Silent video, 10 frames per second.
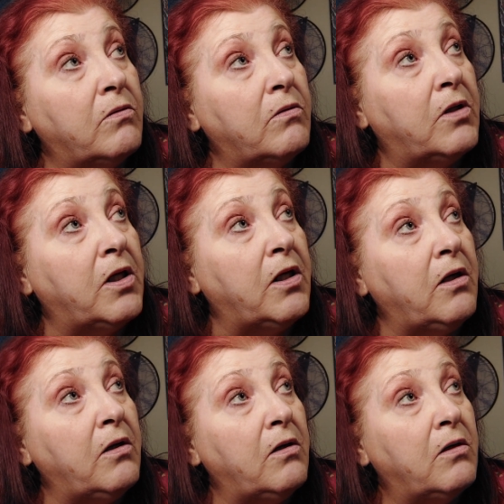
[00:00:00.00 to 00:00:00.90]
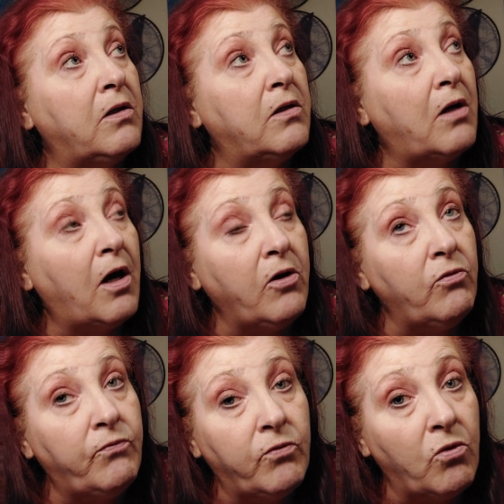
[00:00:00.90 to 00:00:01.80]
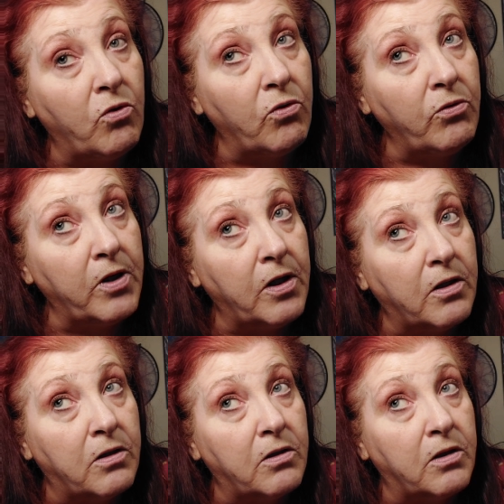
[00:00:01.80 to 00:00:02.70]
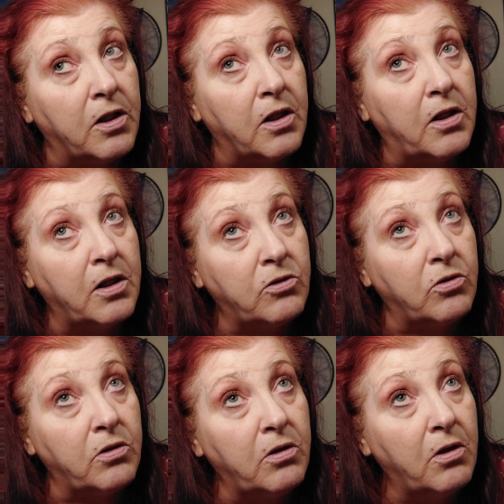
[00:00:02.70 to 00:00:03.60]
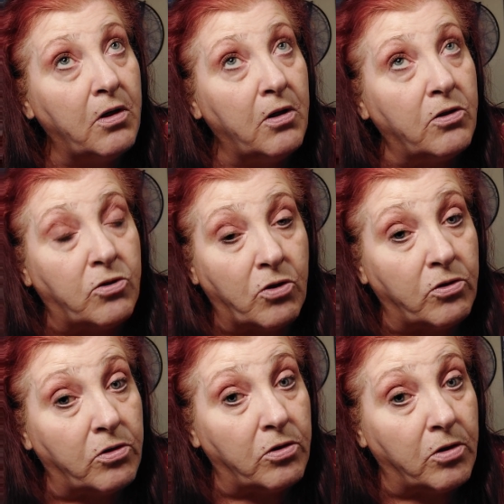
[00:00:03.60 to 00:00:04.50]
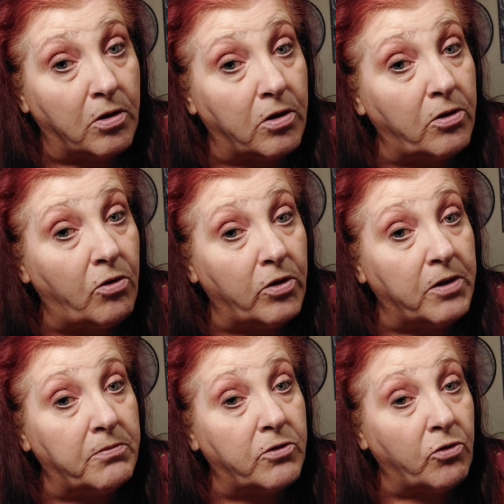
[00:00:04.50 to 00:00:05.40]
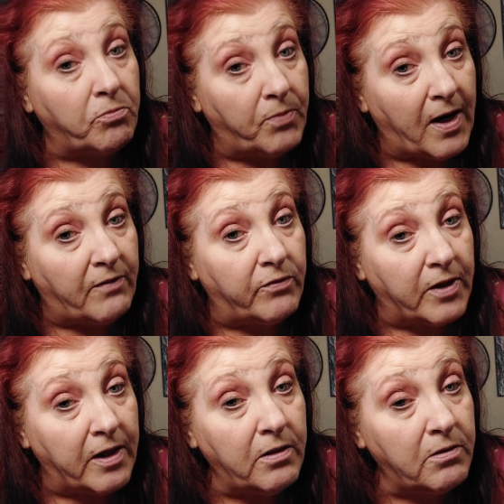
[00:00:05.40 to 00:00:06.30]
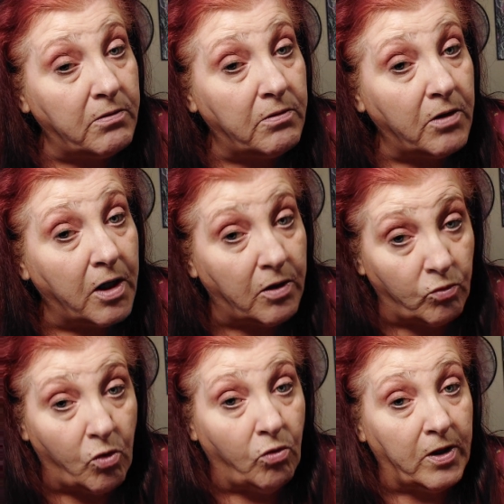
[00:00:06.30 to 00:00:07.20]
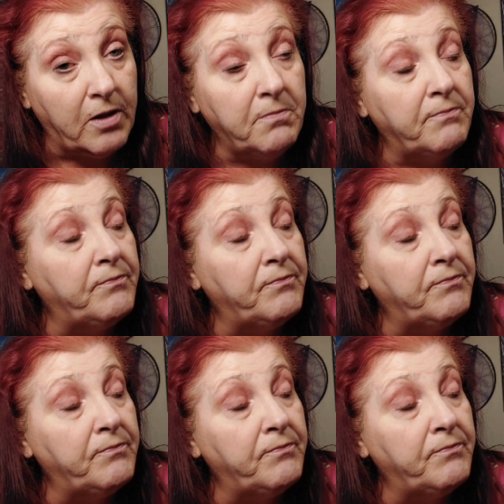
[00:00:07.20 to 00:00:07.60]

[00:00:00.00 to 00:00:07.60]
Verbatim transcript: The entire floor in the kitchen, the linoleum started baffling and rolling.